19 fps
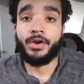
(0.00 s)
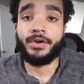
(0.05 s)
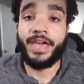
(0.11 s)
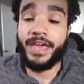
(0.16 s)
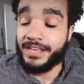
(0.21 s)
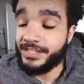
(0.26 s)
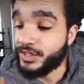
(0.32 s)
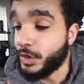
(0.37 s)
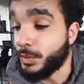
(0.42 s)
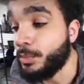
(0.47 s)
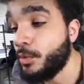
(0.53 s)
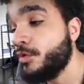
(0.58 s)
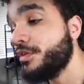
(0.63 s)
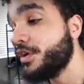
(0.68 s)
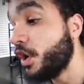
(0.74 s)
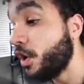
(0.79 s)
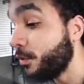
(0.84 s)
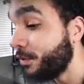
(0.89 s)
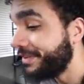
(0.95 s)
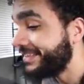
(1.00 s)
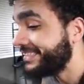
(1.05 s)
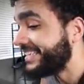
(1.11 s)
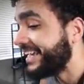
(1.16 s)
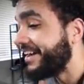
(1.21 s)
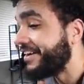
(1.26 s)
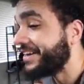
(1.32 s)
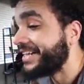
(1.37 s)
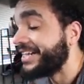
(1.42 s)
Okay, so moving on with
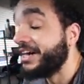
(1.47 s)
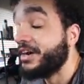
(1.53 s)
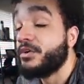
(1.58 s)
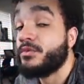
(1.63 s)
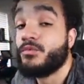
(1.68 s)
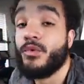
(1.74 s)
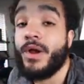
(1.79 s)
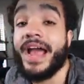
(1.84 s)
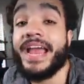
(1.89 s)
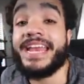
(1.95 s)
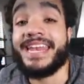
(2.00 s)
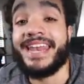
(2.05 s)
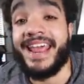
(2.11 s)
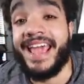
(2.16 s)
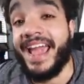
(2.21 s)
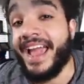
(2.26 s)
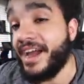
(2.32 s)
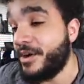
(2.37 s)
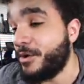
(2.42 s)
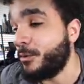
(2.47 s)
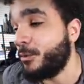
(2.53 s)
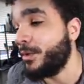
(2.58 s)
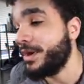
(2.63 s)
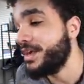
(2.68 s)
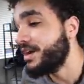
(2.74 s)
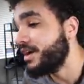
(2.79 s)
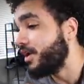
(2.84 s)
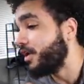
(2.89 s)
his haircut. Right now,
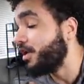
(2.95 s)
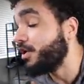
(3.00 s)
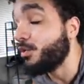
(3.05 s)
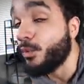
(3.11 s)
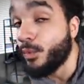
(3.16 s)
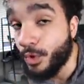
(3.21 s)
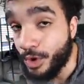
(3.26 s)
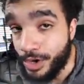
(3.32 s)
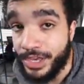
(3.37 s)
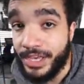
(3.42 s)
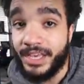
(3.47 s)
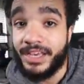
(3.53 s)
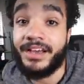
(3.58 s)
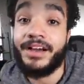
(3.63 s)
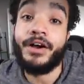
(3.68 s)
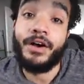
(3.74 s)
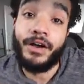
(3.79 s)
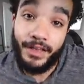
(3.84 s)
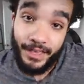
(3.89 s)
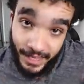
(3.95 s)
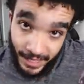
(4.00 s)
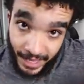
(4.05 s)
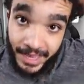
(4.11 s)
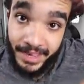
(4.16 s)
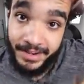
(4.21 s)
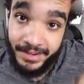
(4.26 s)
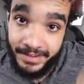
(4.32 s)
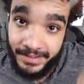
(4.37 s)
we are working
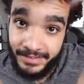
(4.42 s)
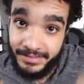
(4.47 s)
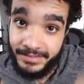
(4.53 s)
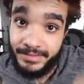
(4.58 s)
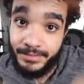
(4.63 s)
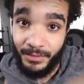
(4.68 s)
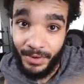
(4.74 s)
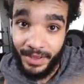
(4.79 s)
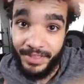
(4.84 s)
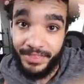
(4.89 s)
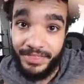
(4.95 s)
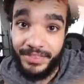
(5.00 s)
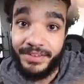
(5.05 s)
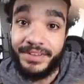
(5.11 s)
again around